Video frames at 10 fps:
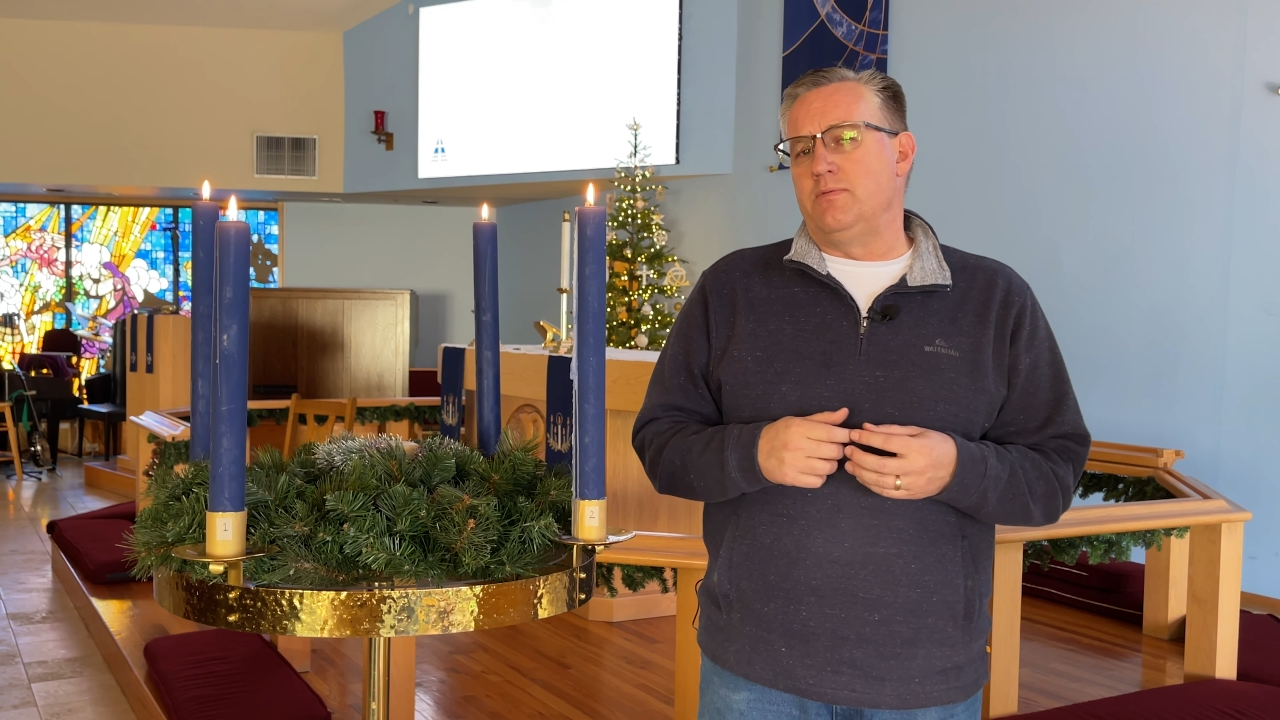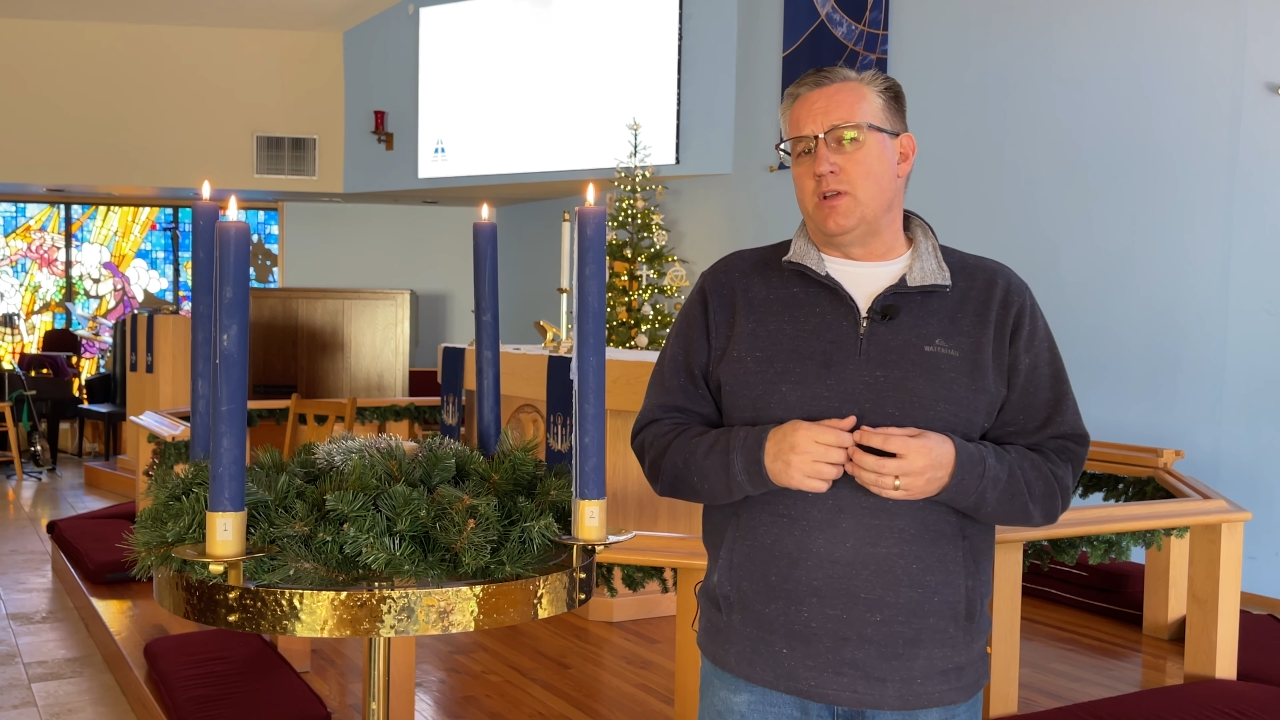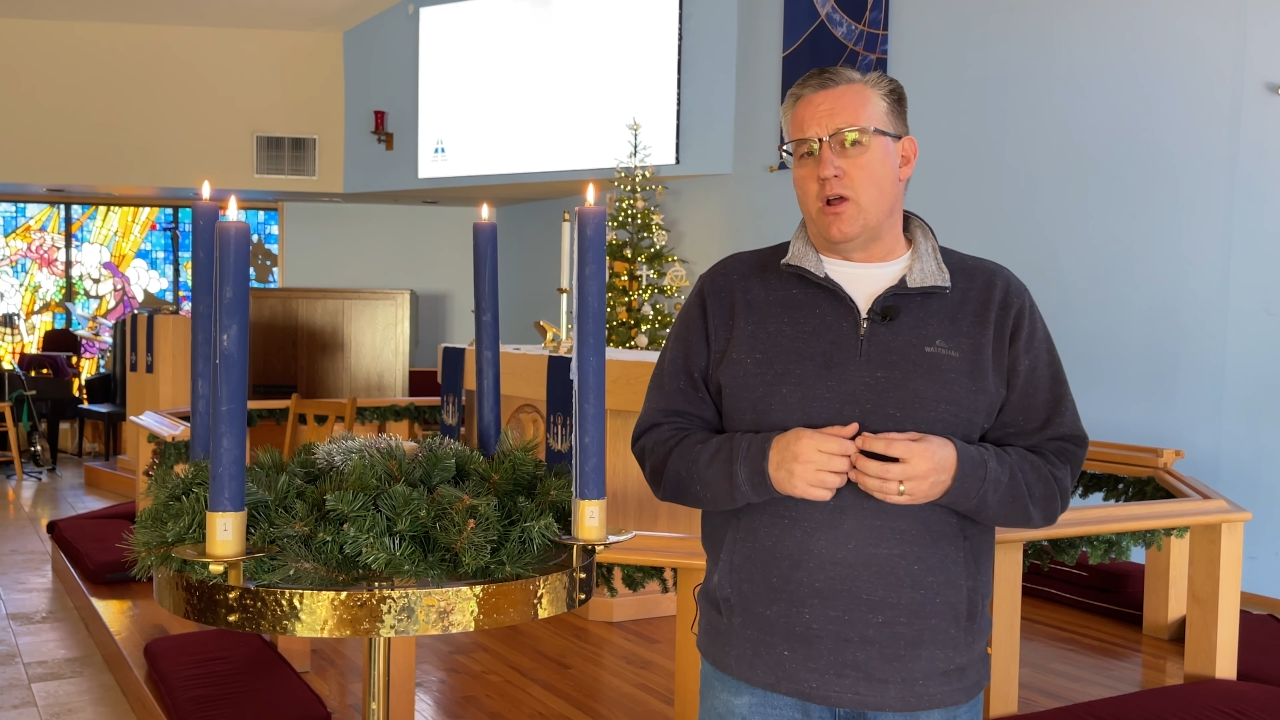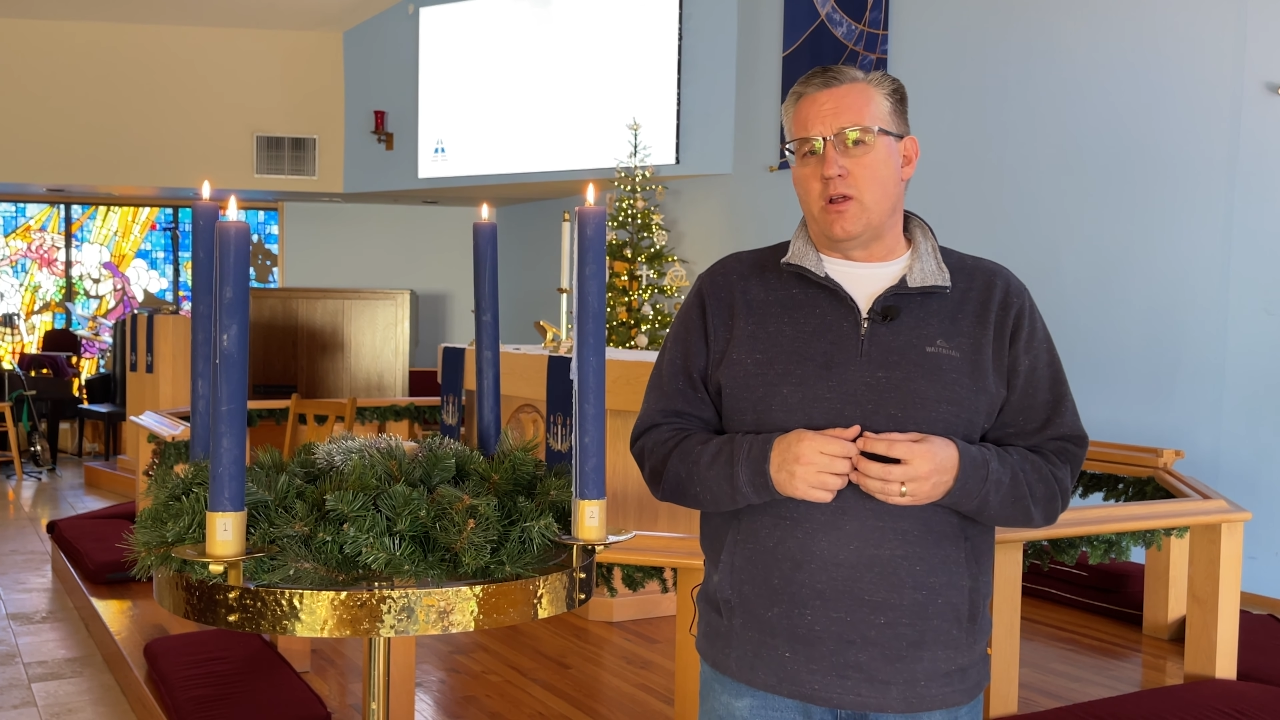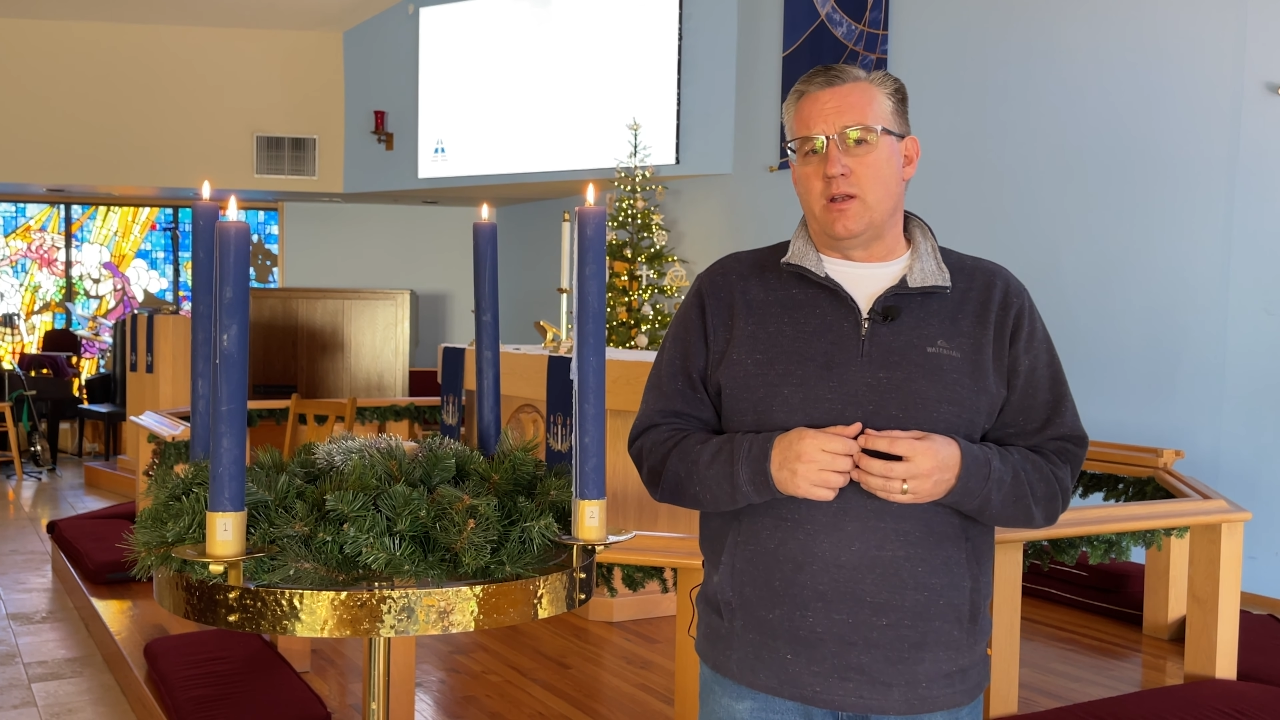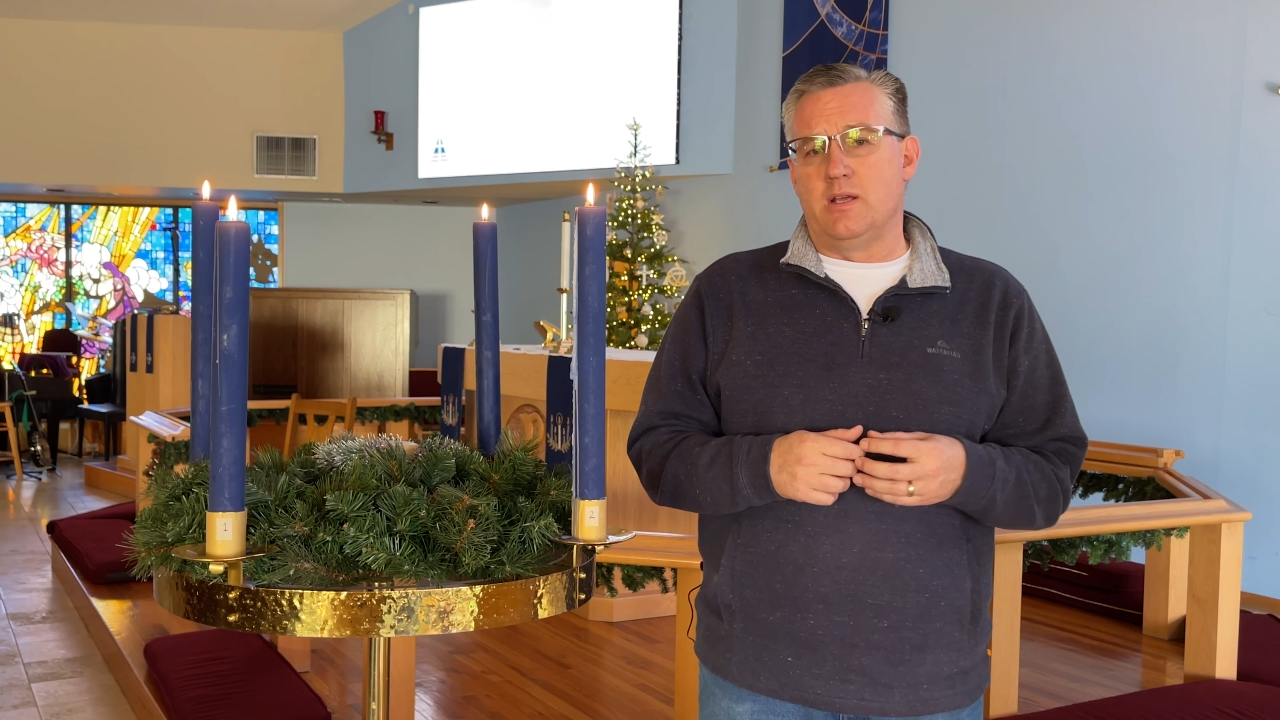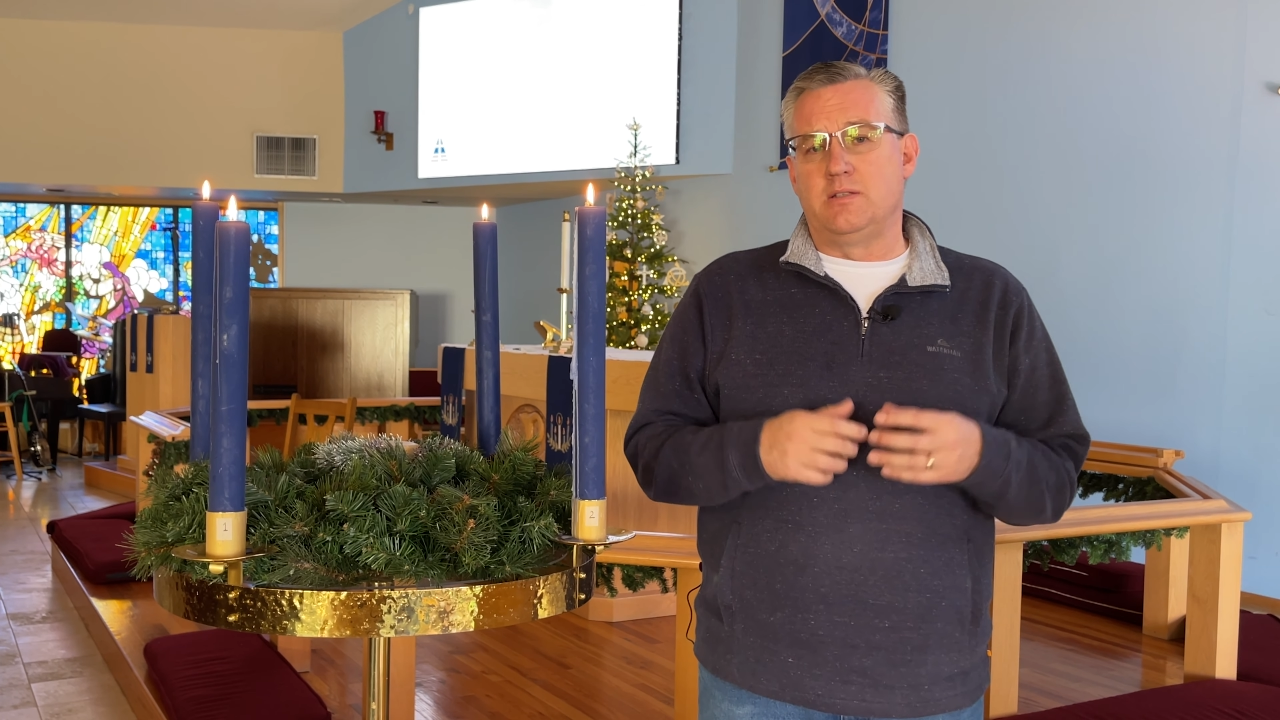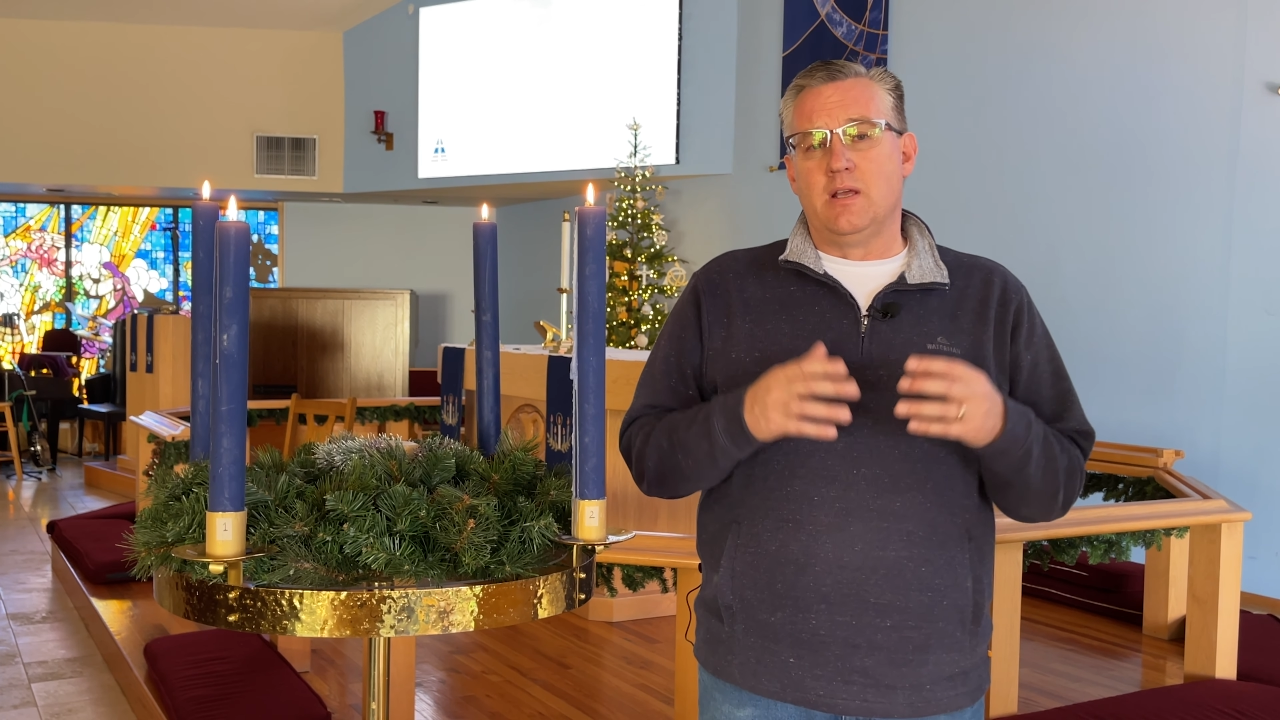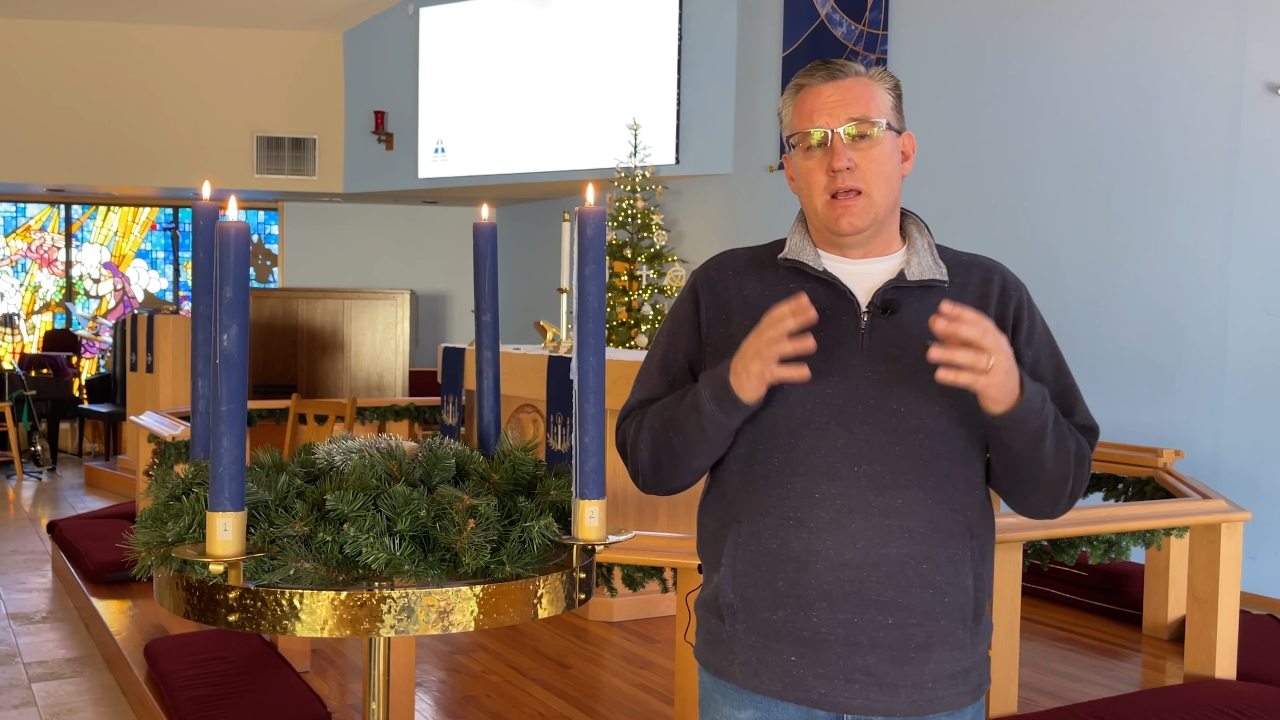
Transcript: darkness